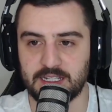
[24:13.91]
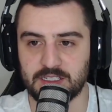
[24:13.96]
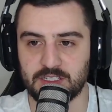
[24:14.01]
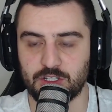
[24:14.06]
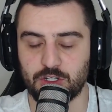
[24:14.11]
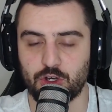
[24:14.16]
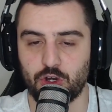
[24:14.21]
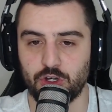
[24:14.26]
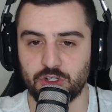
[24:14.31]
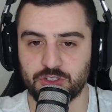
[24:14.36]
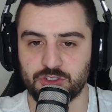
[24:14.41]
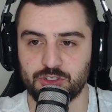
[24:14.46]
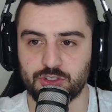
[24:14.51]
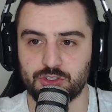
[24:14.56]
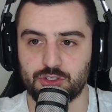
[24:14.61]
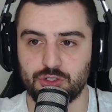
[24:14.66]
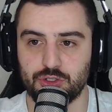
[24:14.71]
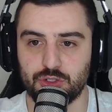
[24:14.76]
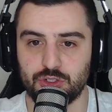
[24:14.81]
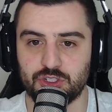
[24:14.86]
The
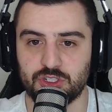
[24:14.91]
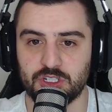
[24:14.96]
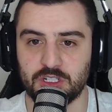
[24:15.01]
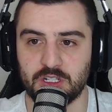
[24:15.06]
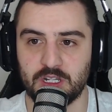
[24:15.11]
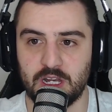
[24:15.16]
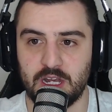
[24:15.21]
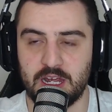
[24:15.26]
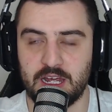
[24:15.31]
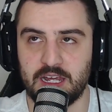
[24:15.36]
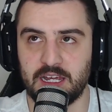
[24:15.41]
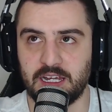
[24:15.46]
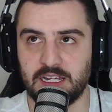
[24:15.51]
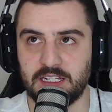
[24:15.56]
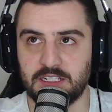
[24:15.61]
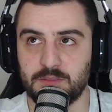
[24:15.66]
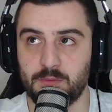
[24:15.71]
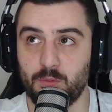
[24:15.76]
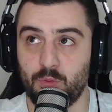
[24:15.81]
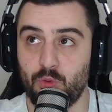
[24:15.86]
Constitution
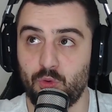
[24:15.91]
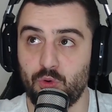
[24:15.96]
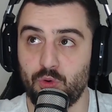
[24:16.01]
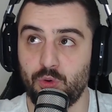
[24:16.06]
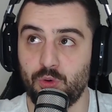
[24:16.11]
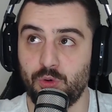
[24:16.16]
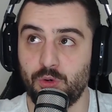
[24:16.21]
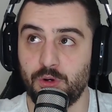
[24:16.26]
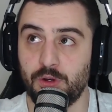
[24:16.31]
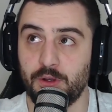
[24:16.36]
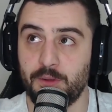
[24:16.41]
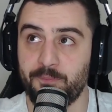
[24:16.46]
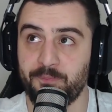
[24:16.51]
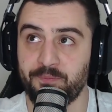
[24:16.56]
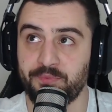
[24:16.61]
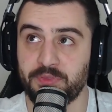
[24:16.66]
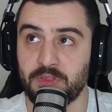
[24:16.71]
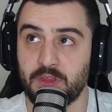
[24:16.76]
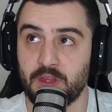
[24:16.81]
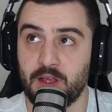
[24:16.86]
is more
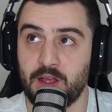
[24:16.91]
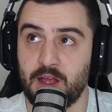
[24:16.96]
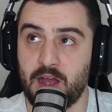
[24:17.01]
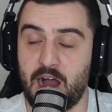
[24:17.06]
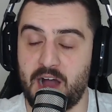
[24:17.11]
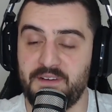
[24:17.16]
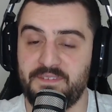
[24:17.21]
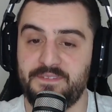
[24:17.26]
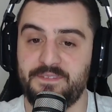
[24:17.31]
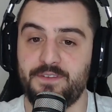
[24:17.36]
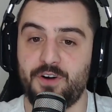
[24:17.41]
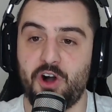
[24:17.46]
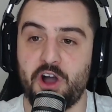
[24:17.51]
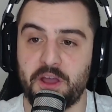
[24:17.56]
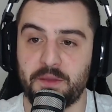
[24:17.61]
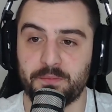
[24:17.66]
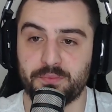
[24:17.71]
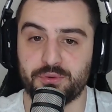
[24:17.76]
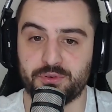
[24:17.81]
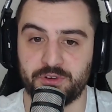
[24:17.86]
a
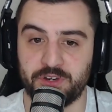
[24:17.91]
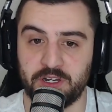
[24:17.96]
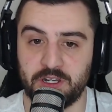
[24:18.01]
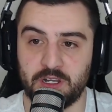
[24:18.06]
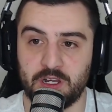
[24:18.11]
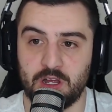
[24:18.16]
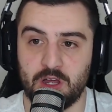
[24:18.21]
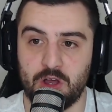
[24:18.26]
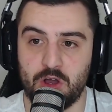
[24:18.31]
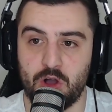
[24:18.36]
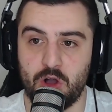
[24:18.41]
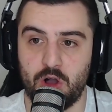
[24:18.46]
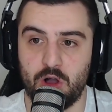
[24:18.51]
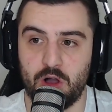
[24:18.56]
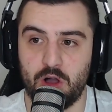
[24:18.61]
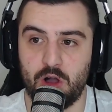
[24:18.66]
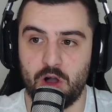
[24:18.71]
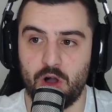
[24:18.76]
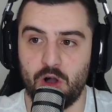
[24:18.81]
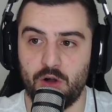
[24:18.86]
fine print
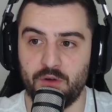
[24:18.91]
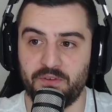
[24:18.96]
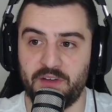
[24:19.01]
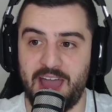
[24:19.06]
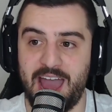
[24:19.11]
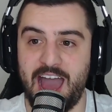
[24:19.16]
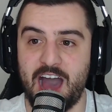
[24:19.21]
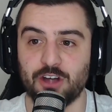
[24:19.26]
of how